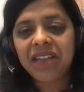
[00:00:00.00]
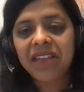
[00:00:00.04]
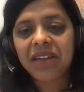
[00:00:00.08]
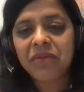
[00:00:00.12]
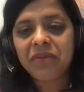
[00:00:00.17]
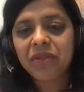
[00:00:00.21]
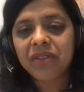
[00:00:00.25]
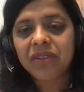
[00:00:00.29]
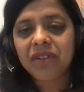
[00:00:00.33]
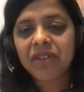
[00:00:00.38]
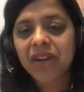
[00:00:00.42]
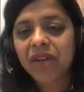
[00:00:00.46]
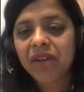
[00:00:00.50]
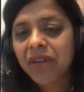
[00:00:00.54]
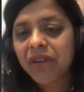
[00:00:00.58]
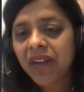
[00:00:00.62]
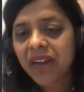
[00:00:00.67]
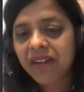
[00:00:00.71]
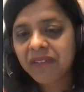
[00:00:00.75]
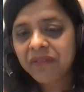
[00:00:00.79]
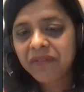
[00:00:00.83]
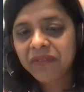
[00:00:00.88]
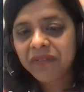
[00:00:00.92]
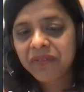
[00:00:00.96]
say it was around
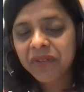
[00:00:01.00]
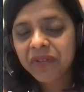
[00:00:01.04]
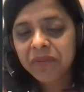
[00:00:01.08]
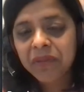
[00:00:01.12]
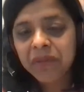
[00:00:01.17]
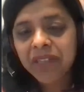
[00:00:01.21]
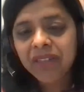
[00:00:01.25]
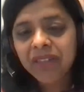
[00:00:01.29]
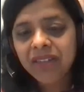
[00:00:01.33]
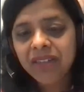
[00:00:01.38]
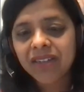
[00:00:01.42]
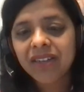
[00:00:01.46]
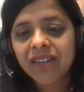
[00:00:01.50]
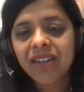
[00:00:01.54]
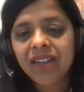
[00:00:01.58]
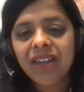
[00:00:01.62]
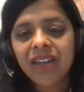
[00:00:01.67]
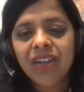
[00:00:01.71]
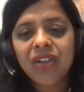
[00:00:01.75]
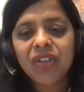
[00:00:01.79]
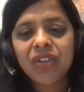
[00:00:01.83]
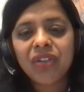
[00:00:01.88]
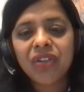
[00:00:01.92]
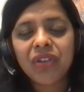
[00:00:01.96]
150 million.
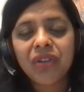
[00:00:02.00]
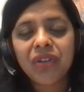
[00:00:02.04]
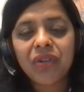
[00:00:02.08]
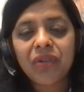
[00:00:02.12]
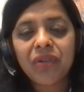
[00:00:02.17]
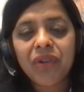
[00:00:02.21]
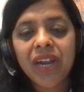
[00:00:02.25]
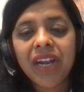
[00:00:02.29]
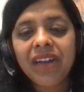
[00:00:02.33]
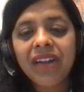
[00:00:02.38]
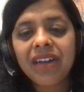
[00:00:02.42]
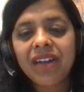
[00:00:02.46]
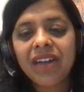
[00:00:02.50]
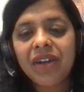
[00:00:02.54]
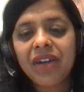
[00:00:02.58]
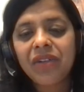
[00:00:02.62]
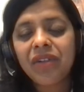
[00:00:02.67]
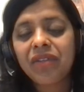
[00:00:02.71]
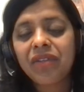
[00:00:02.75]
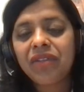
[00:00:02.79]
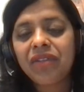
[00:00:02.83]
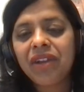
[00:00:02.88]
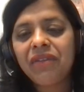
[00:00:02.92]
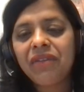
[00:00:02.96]
So you're right now,
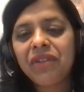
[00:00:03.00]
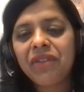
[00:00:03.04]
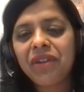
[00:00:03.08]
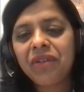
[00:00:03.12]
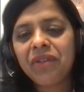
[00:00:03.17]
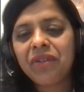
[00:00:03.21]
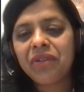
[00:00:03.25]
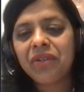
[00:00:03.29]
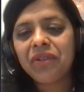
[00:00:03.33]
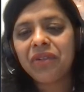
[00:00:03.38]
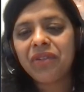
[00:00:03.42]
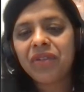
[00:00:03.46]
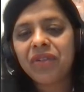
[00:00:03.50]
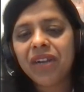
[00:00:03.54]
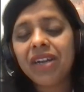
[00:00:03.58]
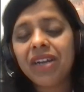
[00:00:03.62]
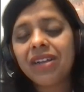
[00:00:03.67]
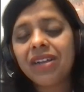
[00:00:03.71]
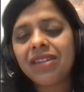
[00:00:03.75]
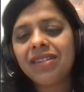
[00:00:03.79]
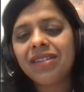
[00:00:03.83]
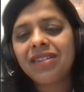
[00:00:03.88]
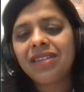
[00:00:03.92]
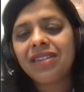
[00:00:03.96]
your revenue growth rate
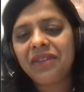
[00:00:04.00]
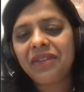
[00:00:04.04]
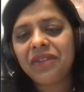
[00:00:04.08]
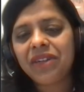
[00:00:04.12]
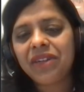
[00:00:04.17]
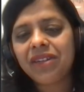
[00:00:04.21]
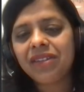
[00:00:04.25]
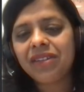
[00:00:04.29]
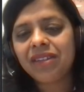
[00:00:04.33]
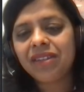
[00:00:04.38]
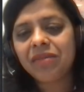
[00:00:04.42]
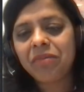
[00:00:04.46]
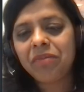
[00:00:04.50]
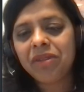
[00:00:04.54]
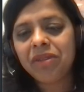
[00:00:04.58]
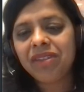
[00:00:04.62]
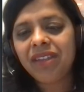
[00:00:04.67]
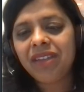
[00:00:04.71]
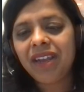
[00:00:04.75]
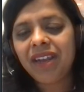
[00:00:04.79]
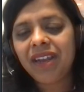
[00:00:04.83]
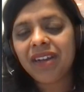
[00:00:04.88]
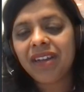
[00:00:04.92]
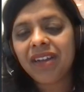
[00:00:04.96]
is
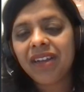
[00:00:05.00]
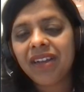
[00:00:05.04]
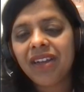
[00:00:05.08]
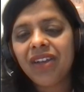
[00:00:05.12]
76%.